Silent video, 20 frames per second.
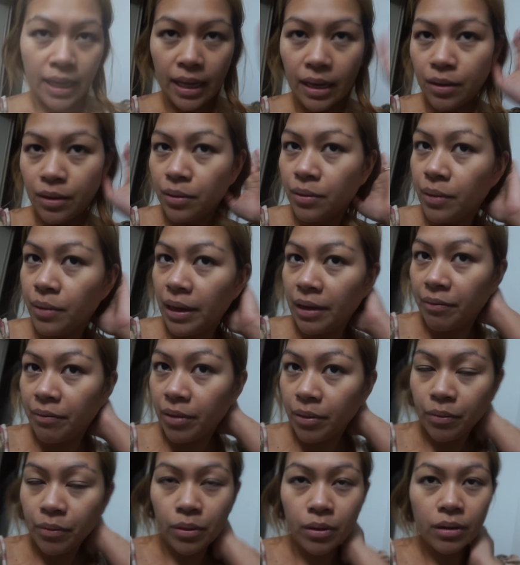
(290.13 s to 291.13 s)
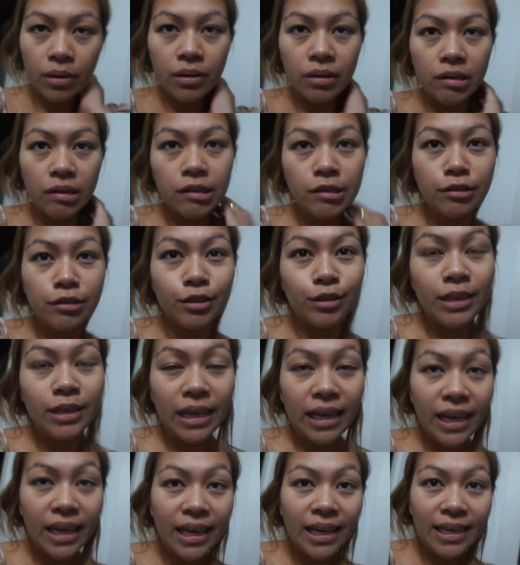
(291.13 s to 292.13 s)
Hello everyone,
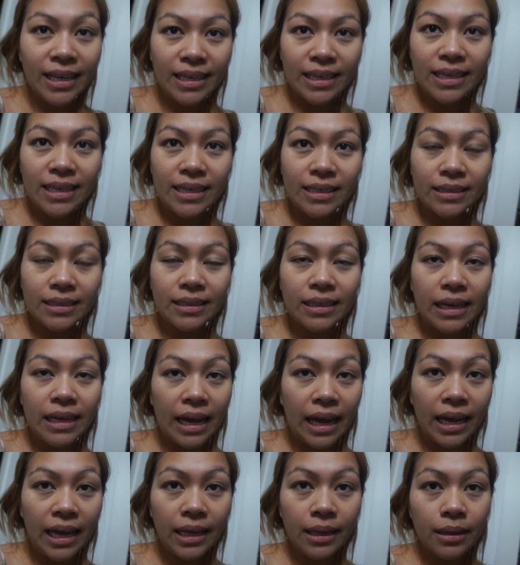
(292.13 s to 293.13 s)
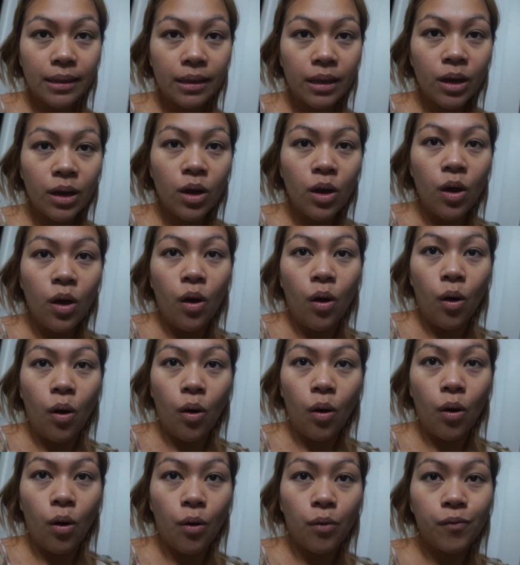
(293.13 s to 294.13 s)
today is the 8th
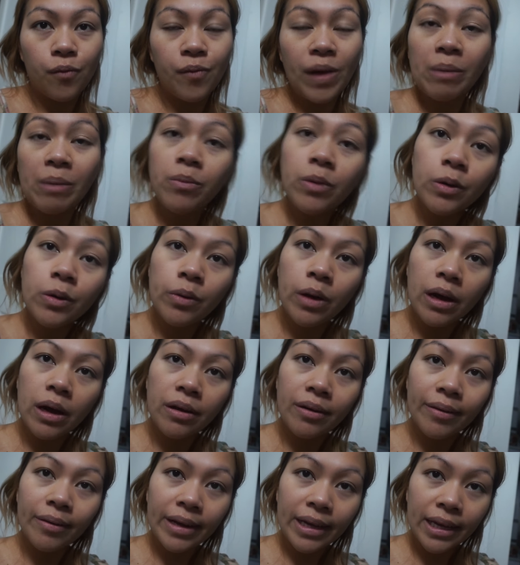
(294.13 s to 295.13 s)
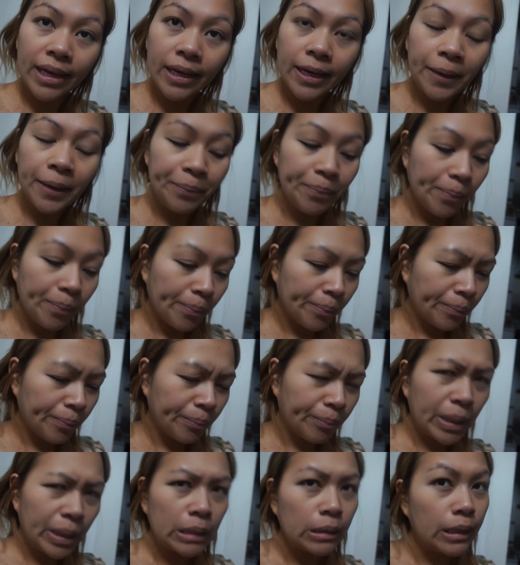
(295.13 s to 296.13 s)
of February,
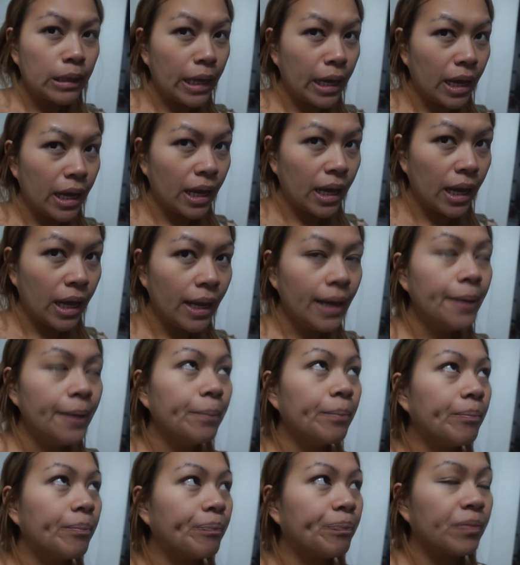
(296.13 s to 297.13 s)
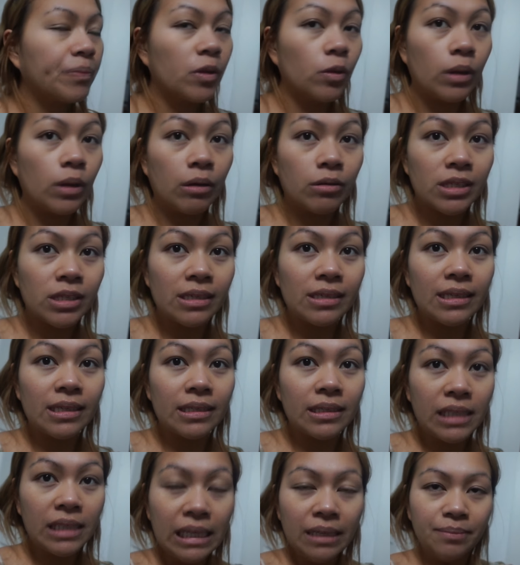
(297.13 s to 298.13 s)
Monday
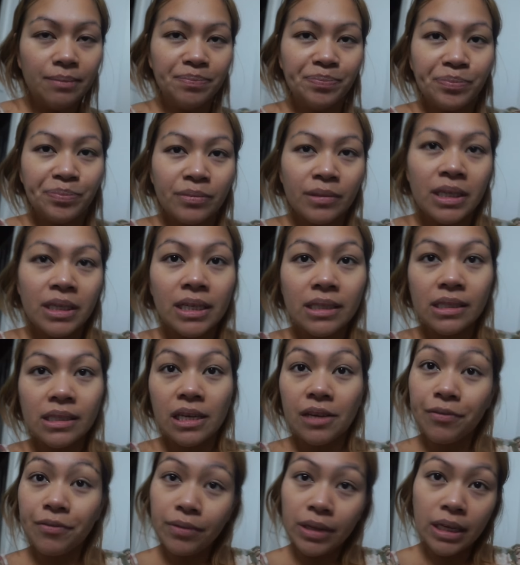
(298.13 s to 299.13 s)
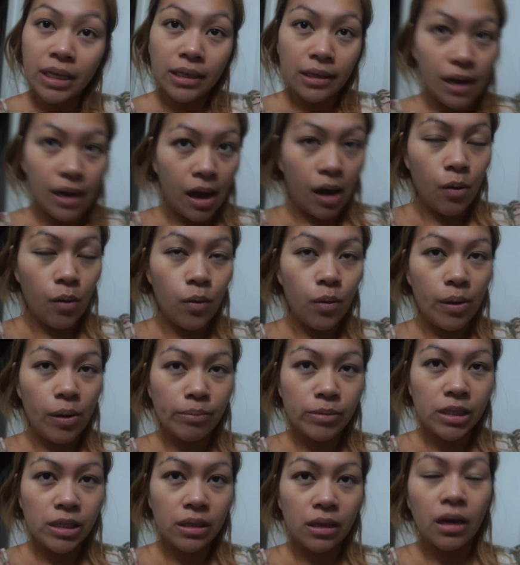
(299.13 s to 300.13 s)
2016. It's evening now.
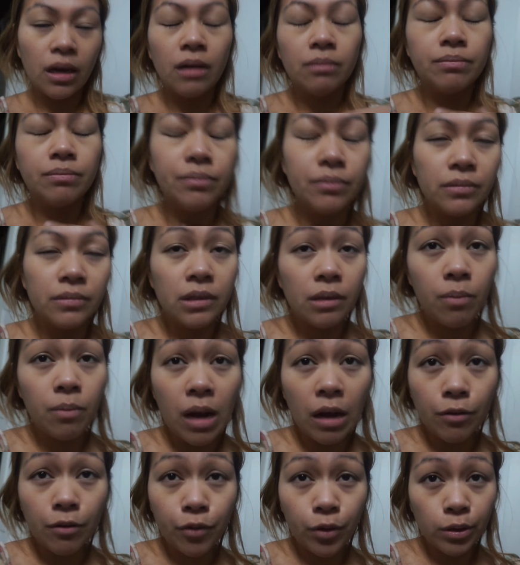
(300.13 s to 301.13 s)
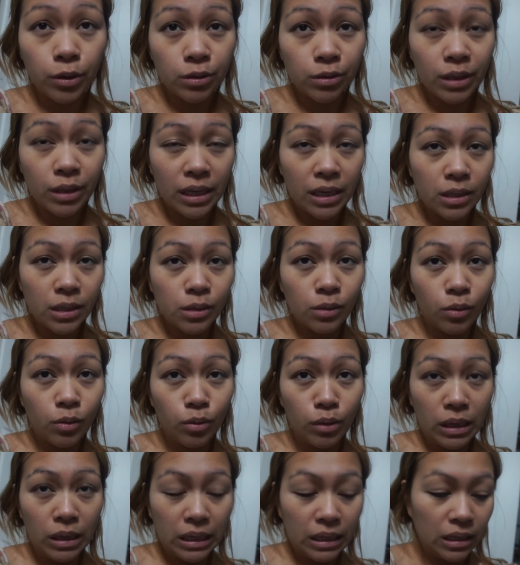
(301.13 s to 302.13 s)
The vlog for today is
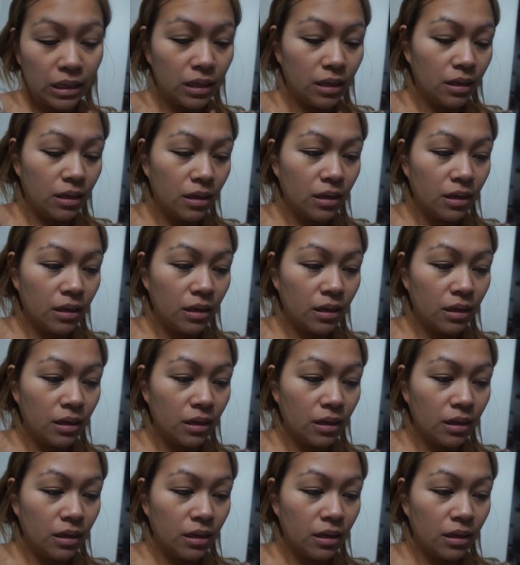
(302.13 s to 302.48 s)
only